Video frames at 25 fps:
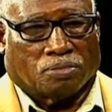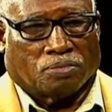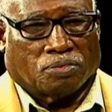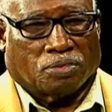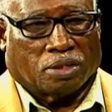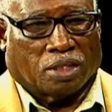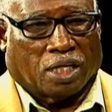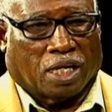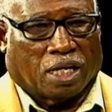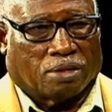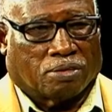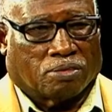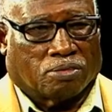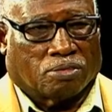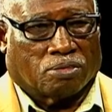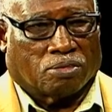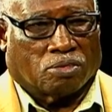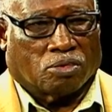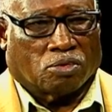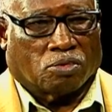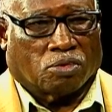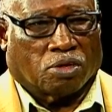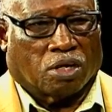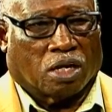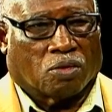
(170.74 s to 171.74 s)
that
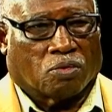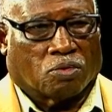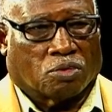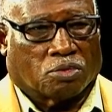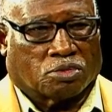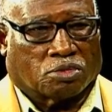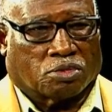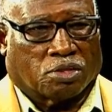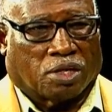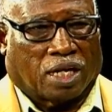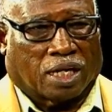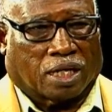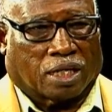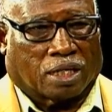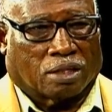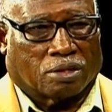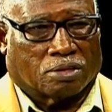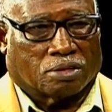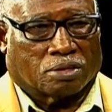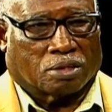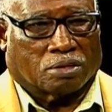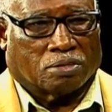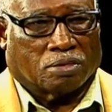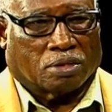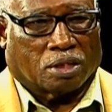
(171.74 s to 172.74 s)
railroad track on
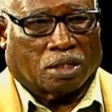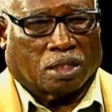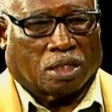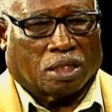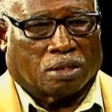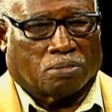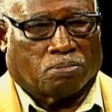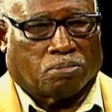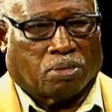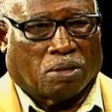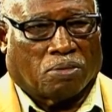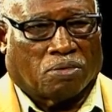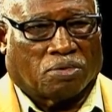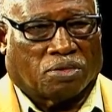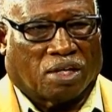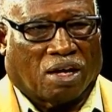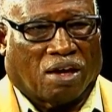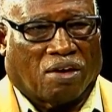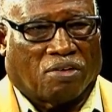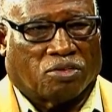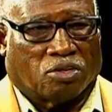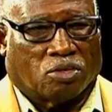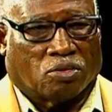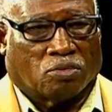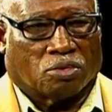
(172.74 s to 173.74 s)
Plymouth
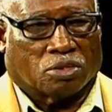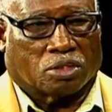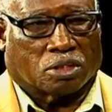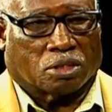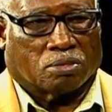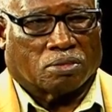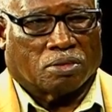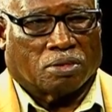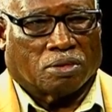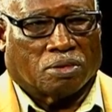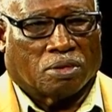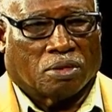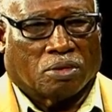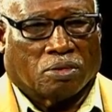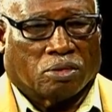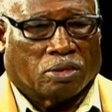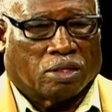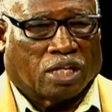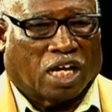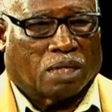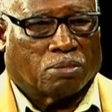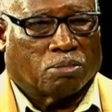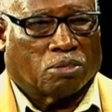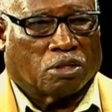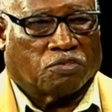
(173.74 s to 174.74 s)
Avenue was
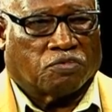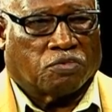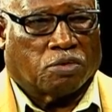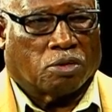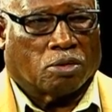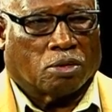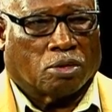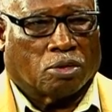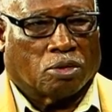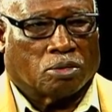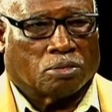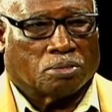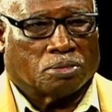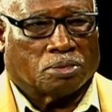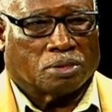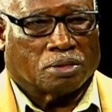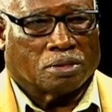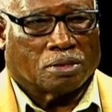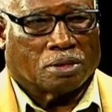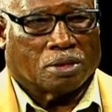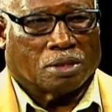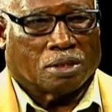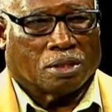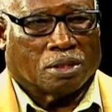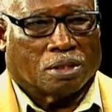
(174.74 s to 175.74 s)
Latimer's Funeral Home.
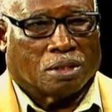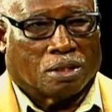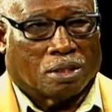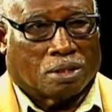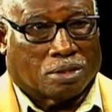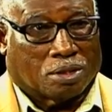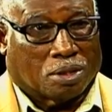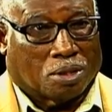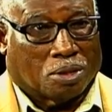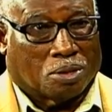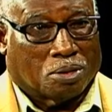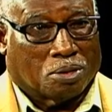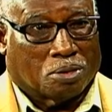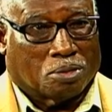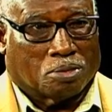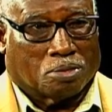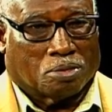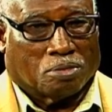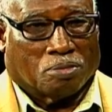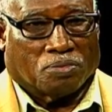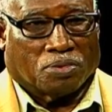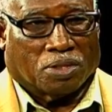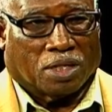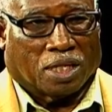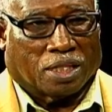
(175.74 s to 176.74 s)
So
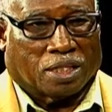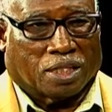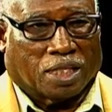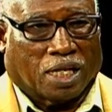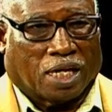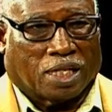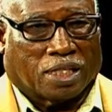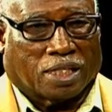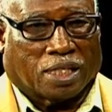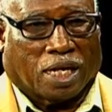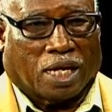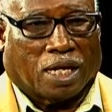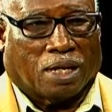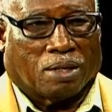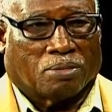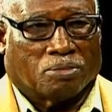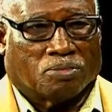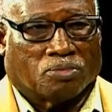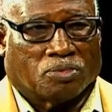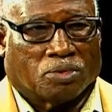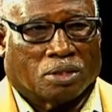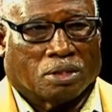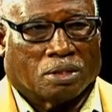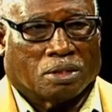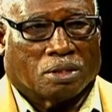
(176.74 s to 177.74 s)
at that time,
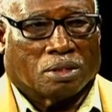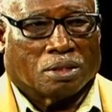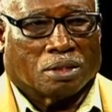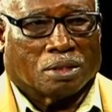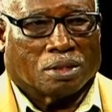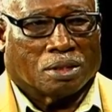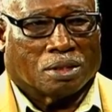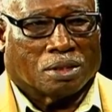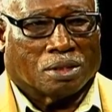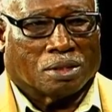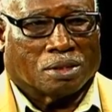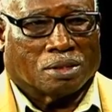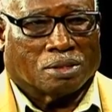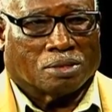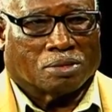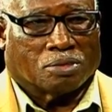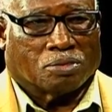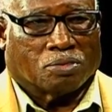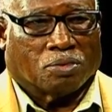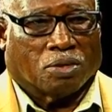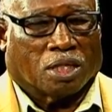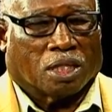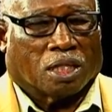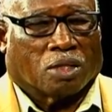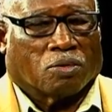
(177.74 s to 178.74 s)

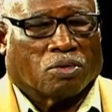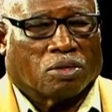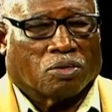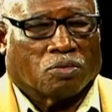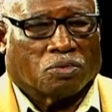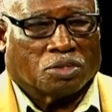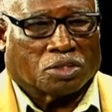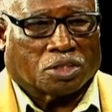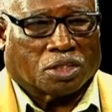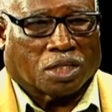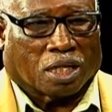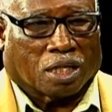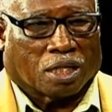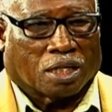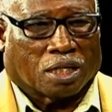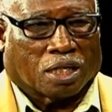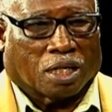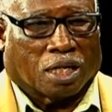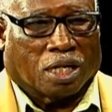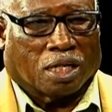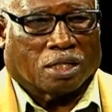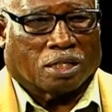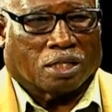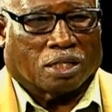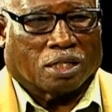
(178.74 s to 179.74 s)
whether we were
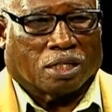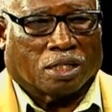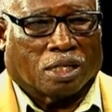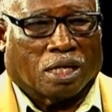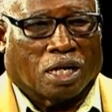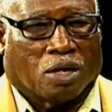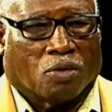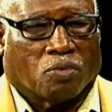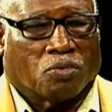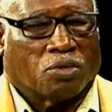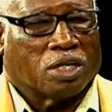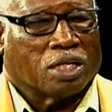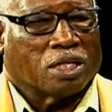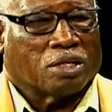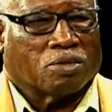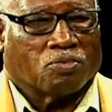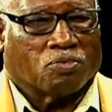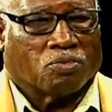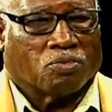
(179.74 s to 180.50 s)
segregated or not, we